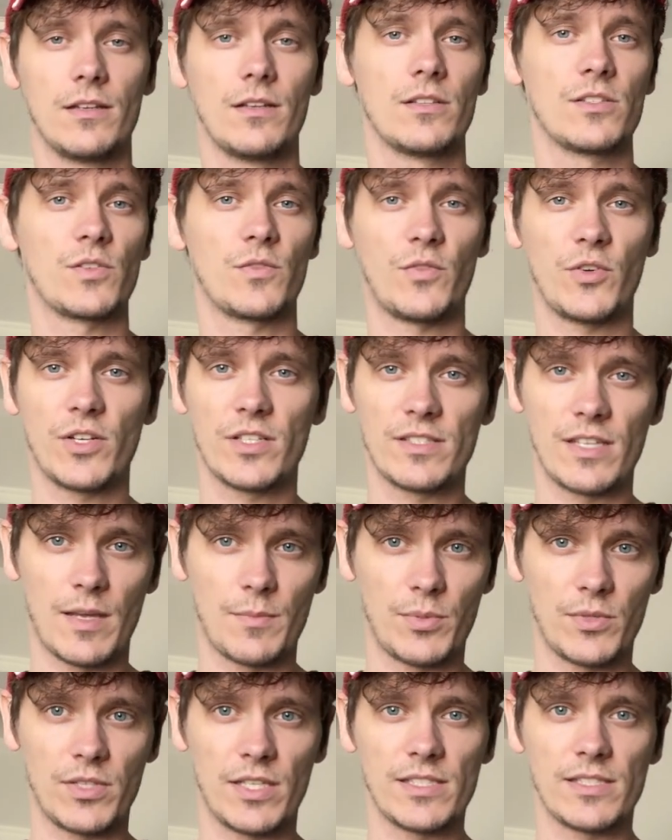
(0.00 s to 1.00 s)
So for
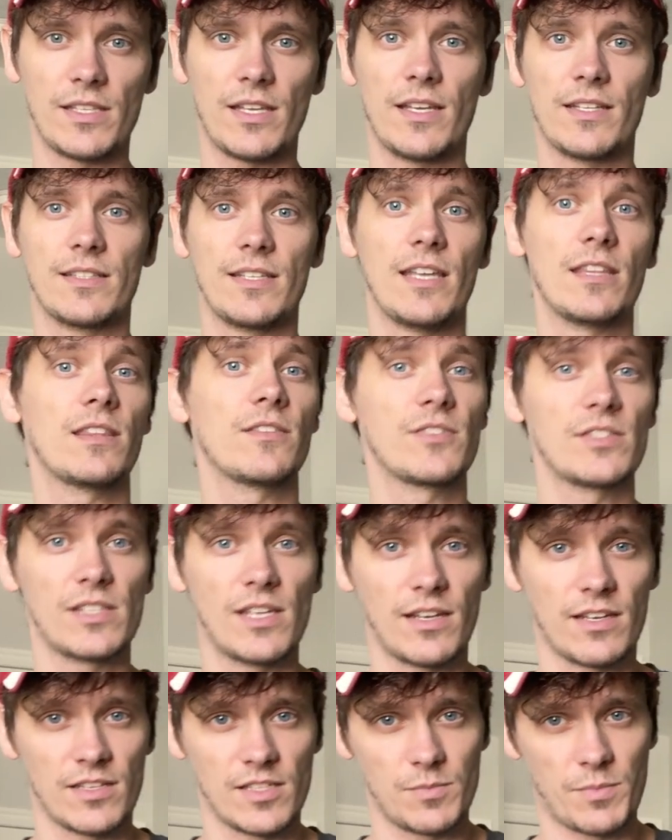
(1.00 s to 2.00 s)
example, let's say 1/10 of a
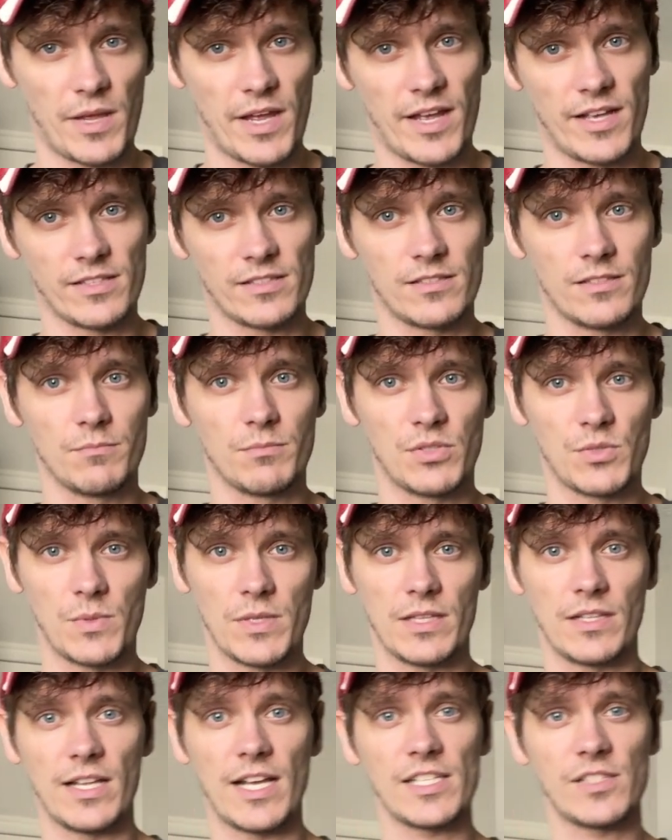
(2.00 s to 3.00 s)
second has passed between
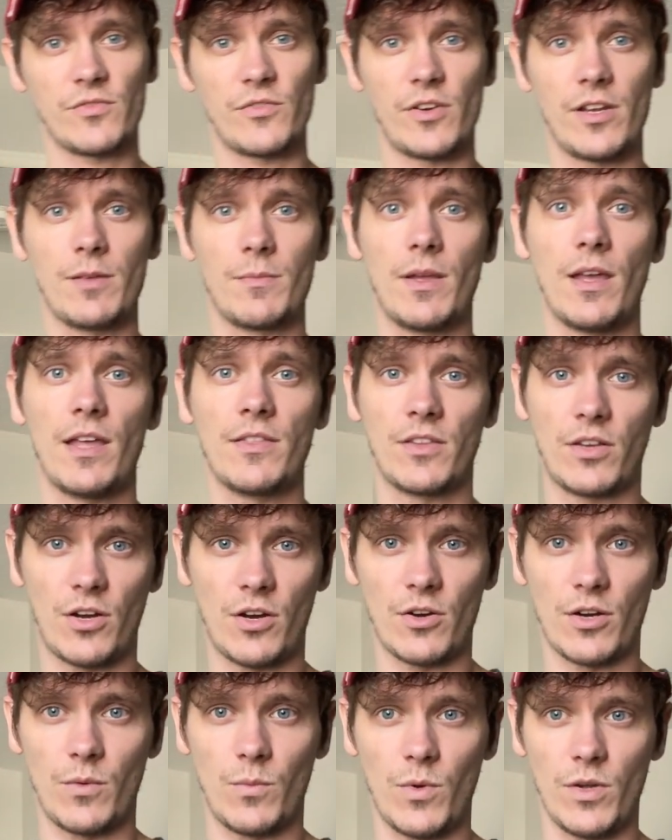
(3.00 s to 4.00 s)
the last frame and the
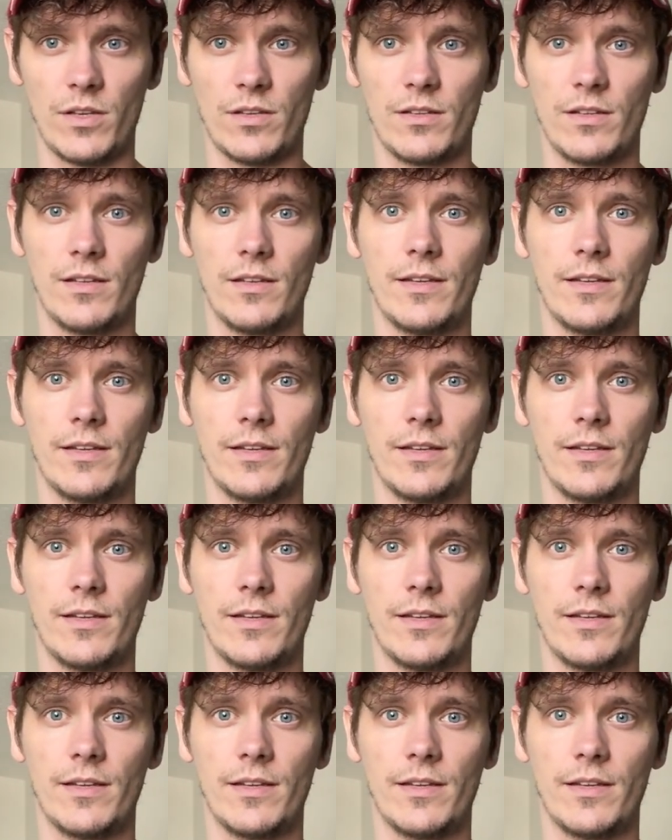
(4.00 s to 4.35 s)
current one.